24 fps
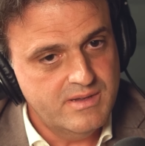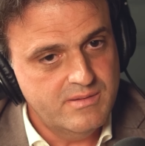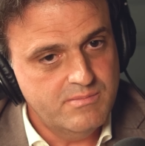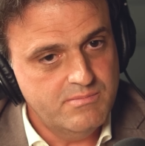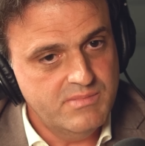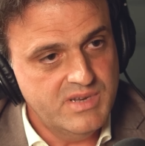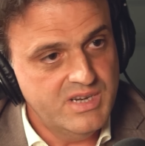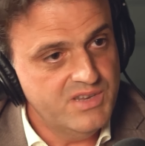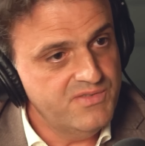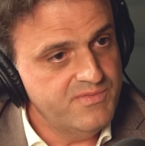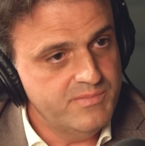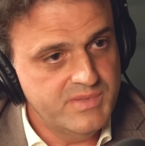
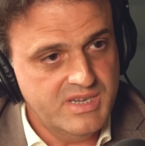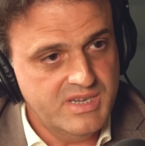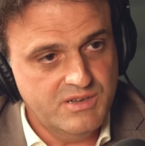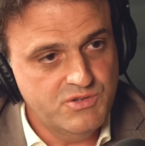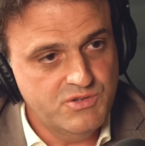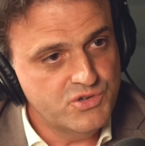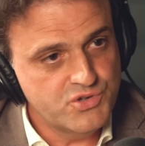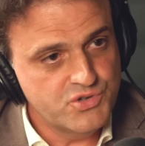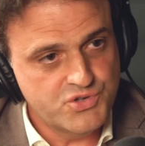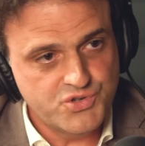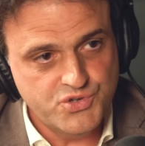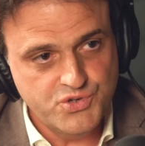believe me, I'm
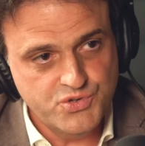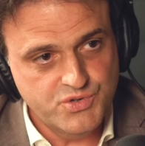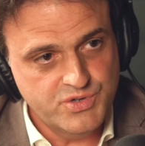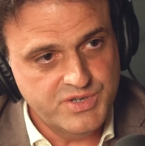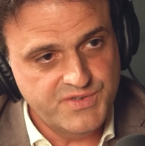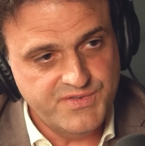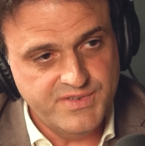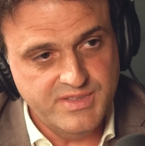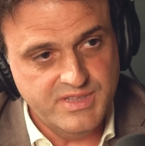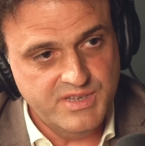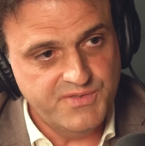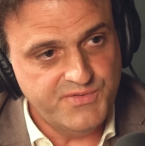not sure
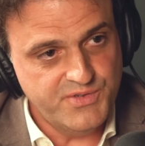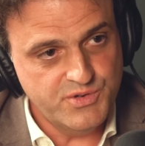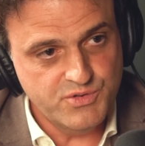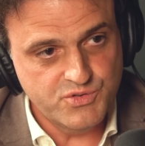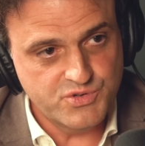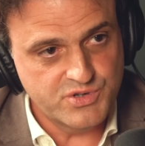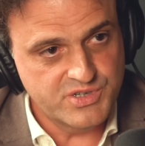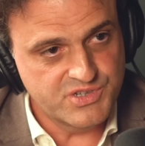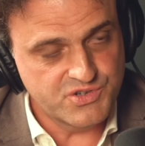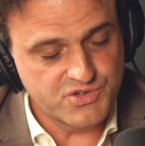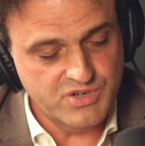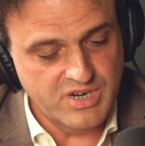if in the future
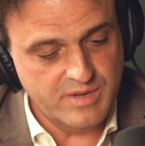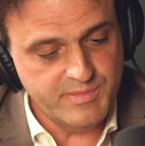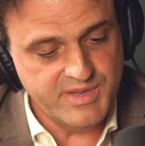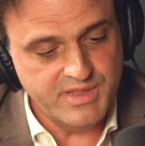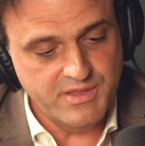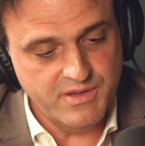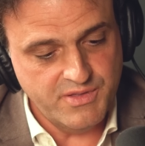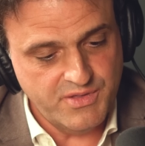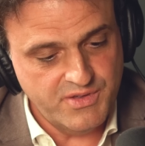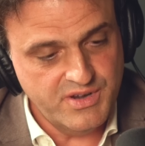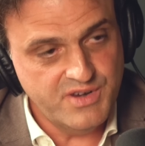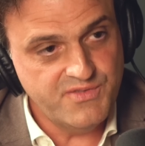it's going to be
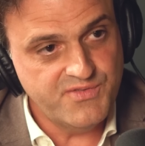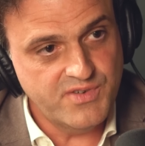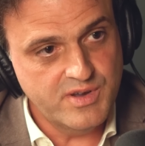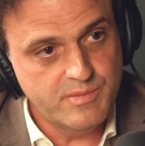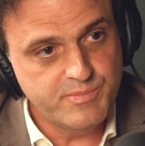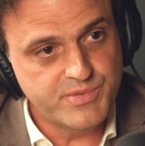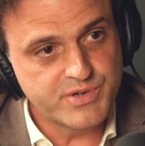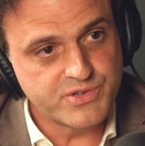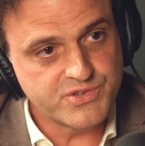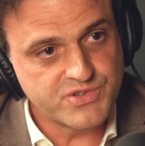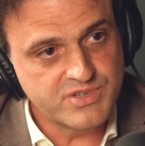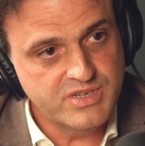the
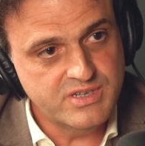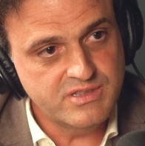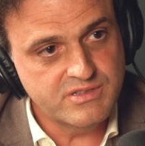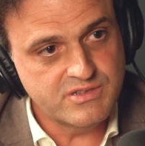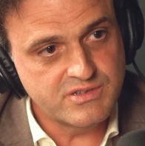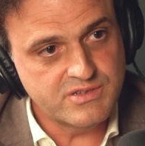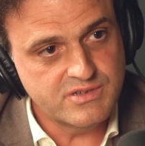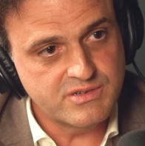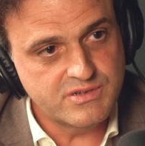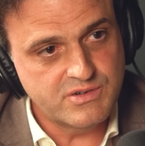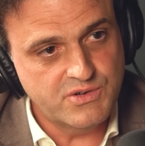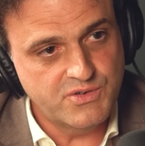
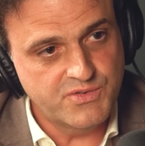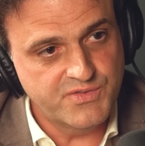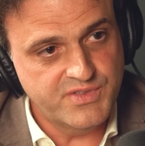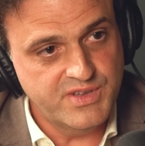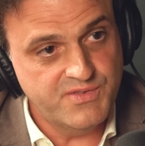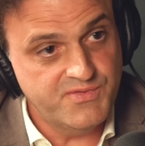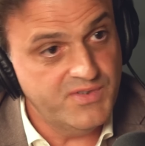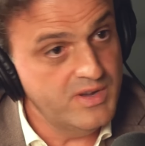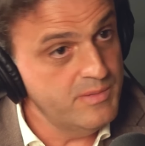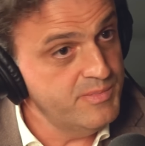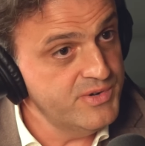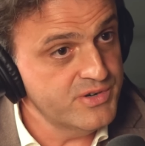35% of the
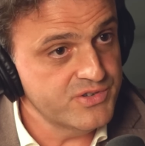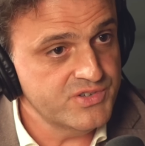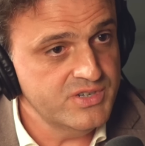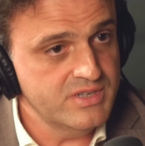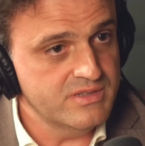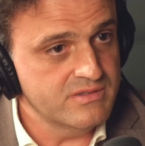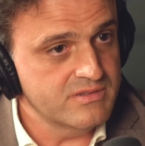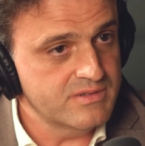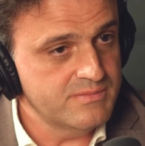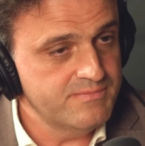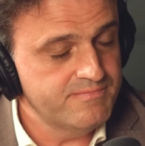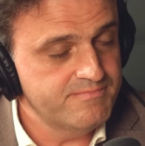
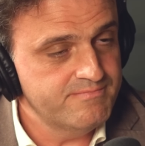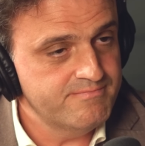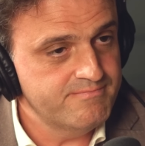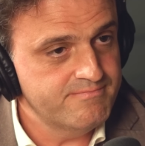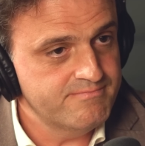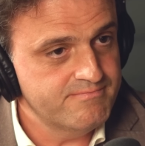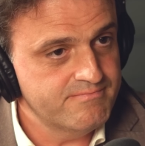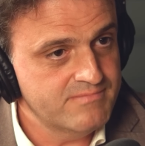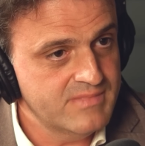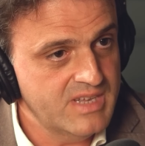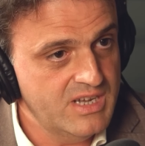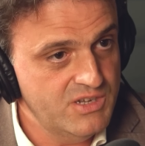5%.
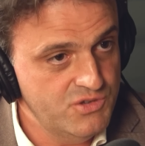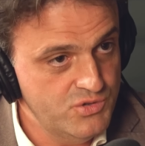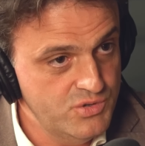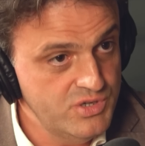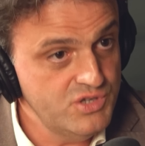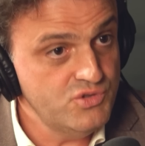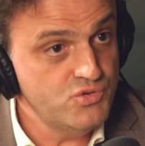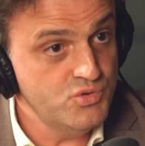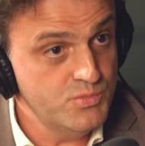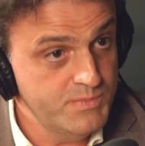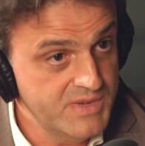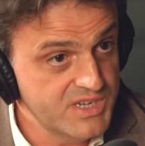And you
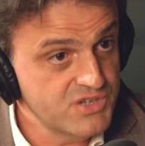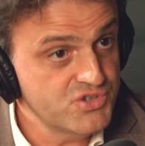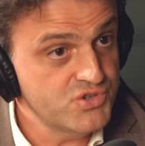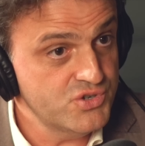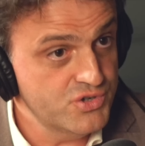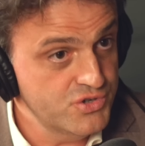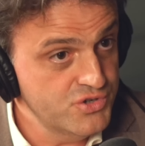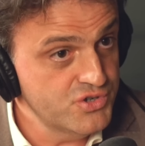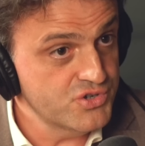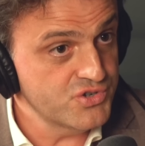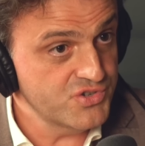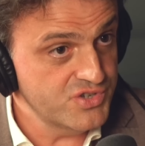need to make sure
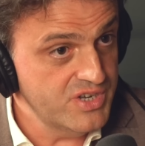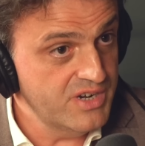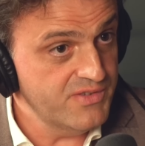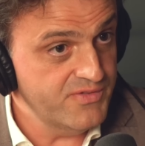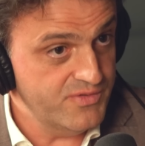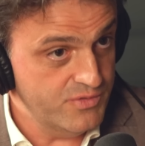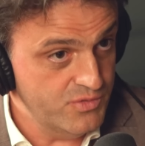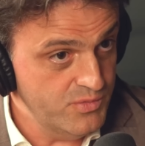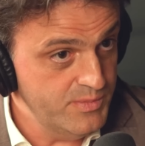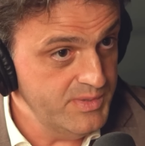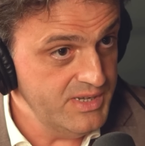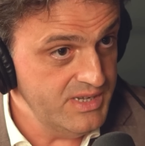yourself
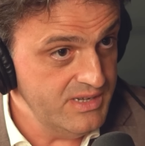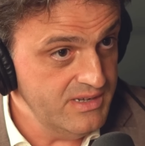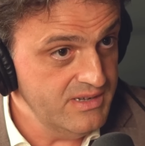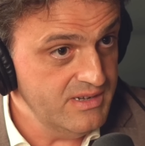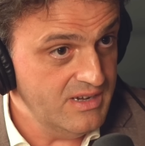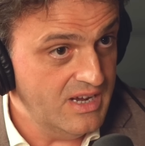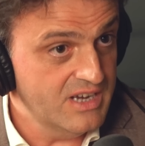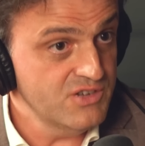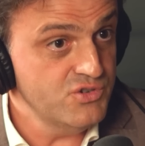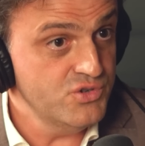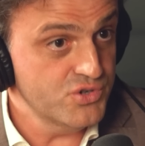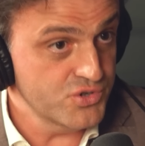to be,
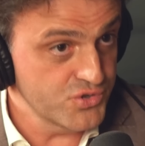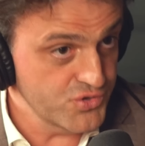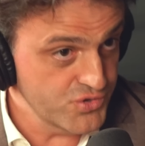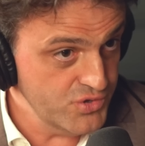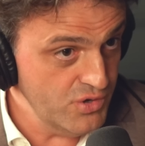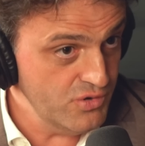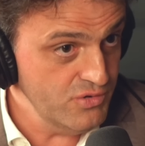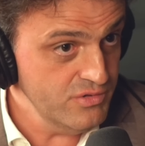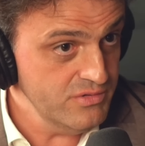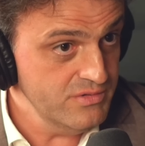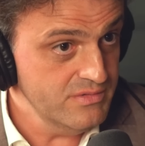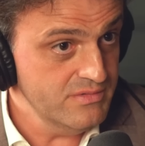and your
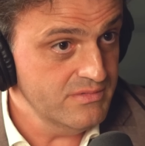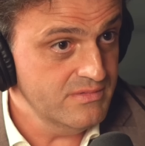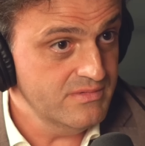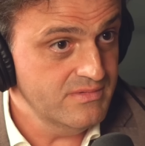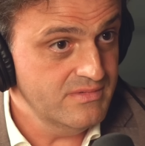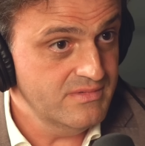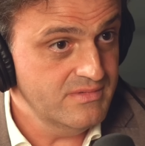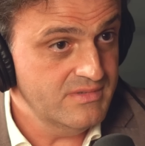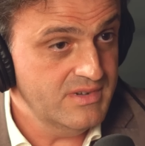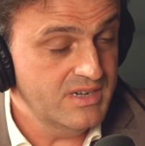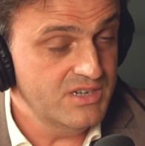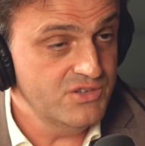son
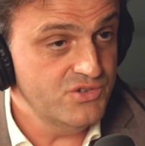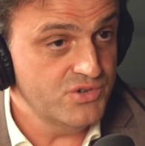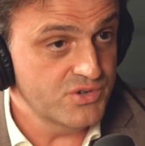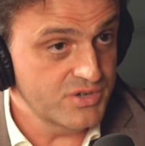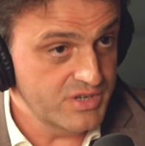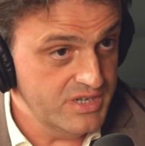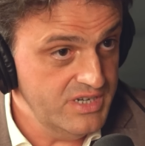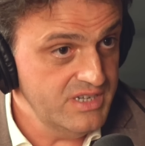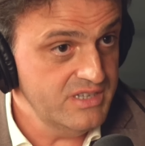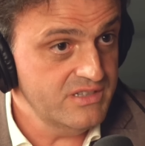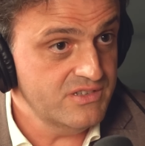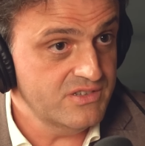and your
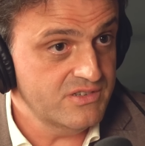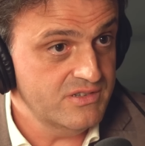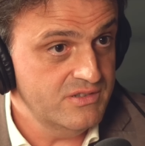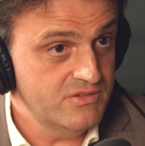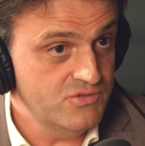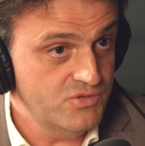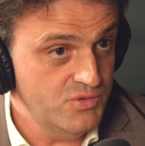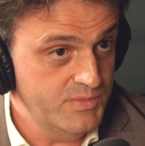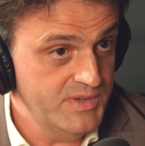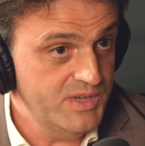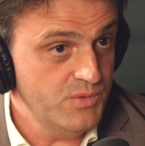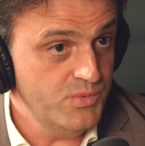kids
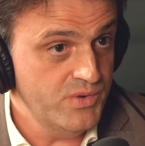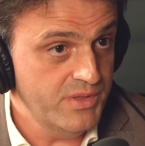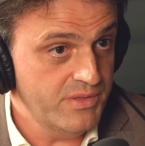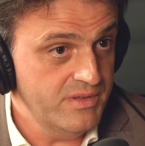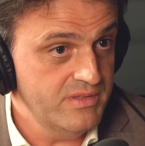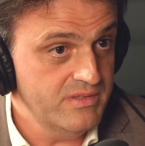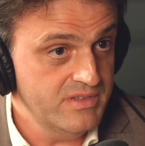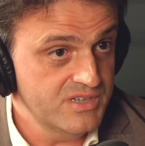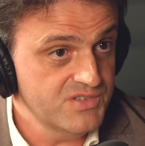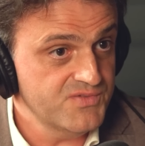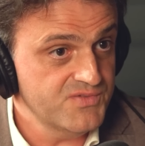to be within this